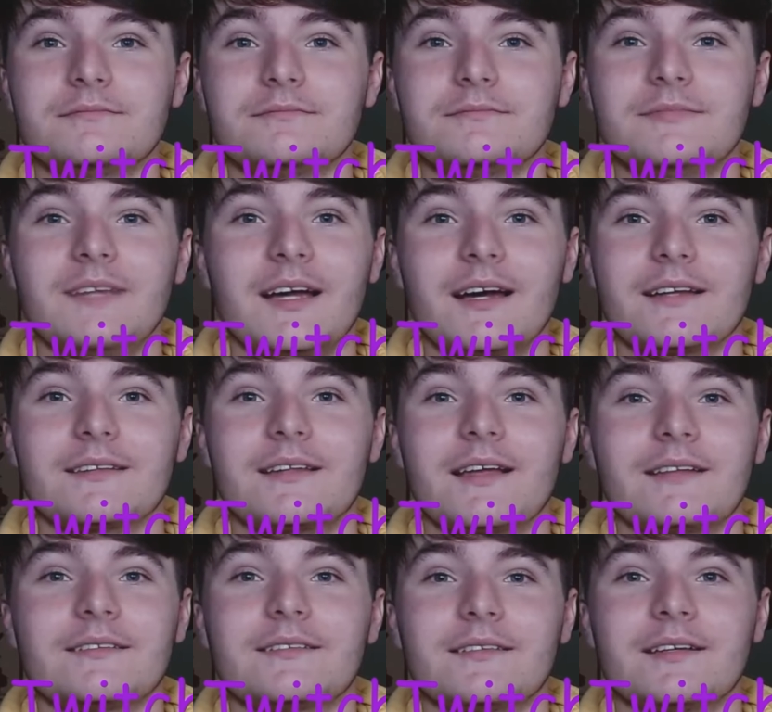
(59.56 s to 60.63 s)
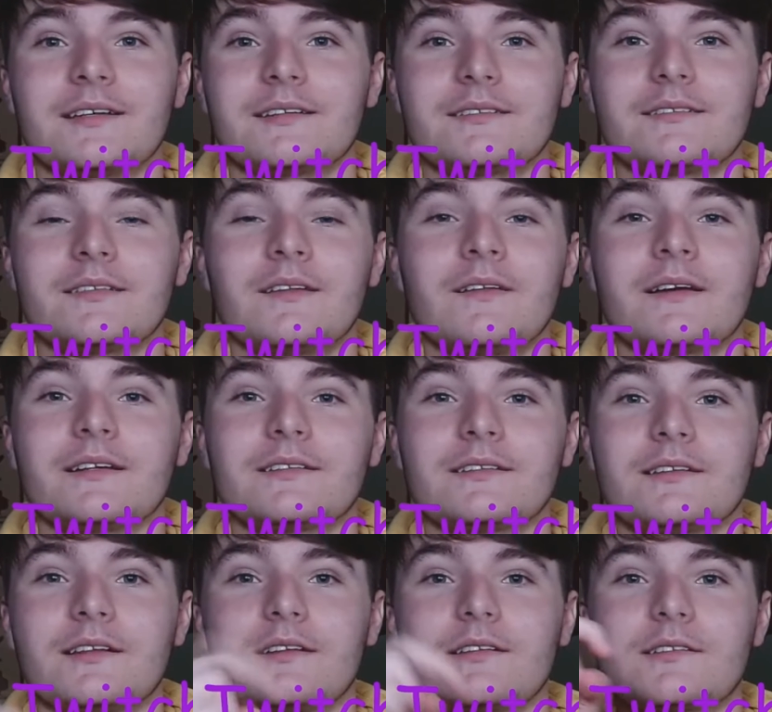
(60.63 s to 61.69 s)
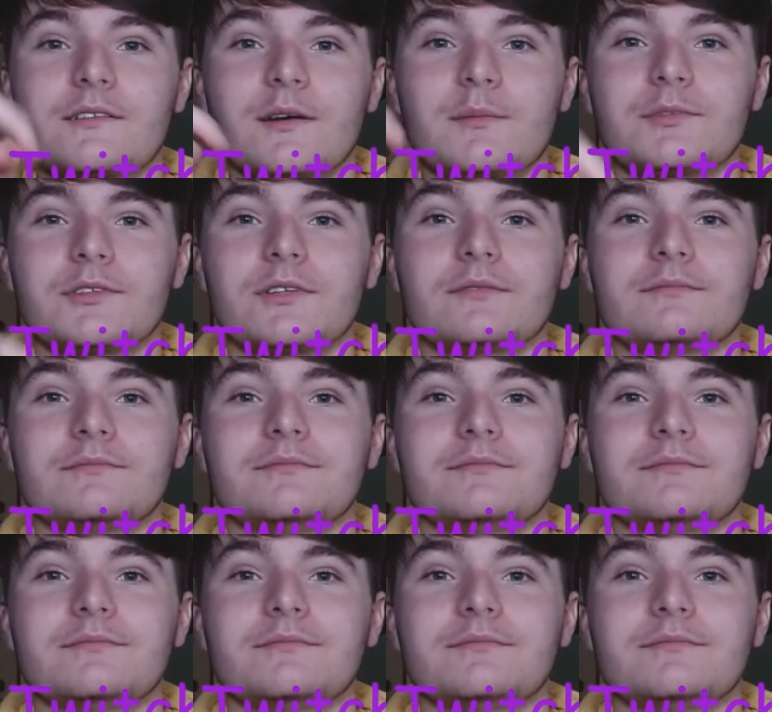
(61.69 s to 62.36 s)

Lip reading: Yeah, that's it. The link's in the description.